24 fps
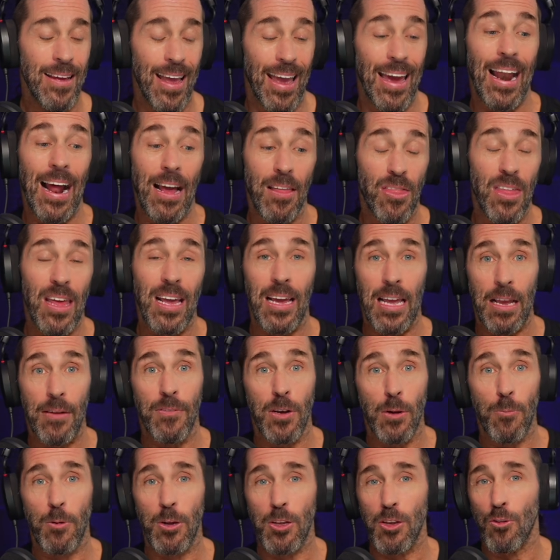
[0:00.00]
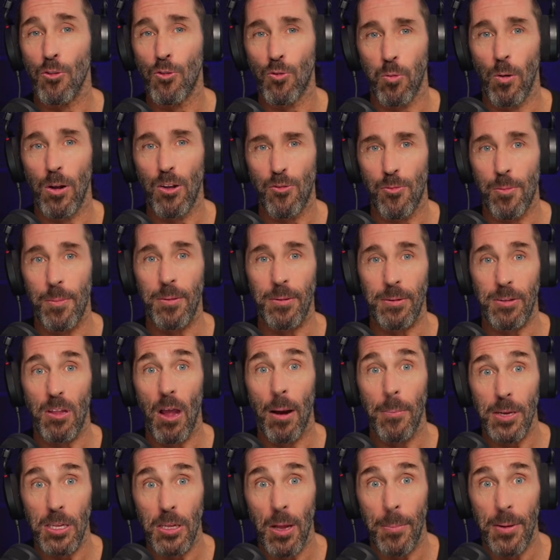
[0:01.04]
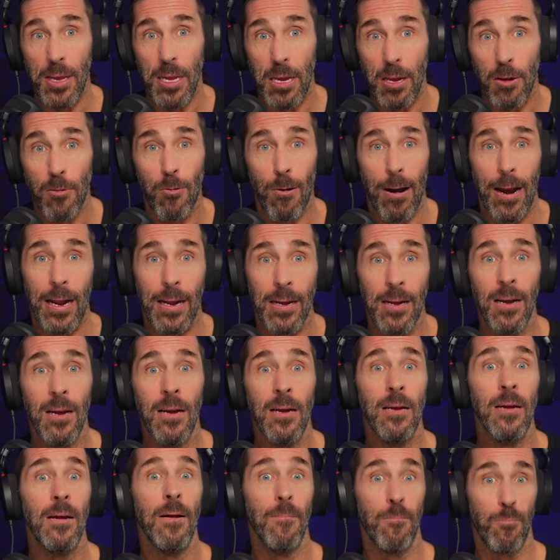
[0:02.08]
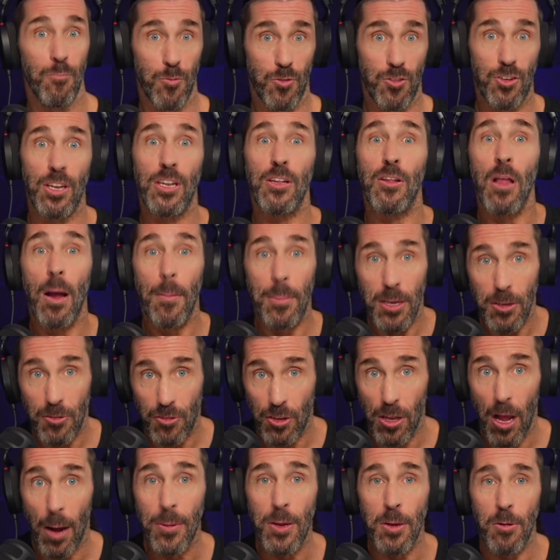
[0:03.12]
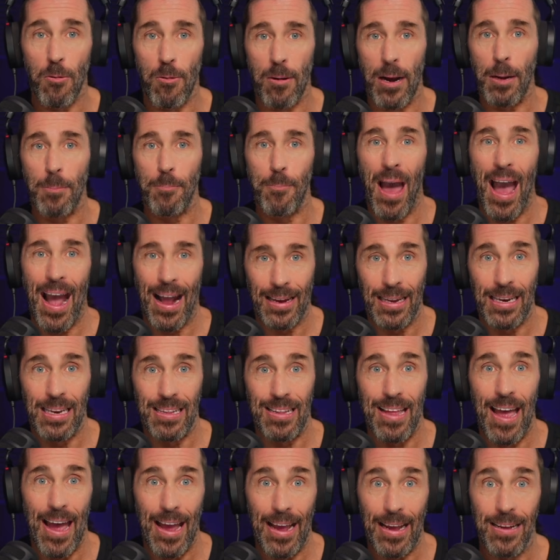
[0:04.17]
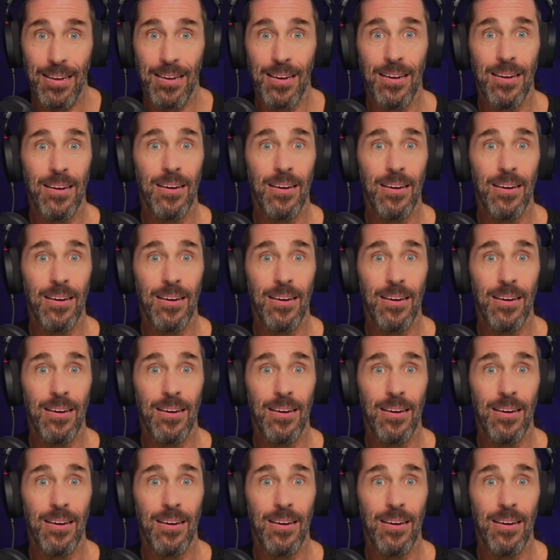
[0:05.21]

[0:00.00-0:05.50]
And I think even when you switch from a WWE ring to the WCW ring back in the day,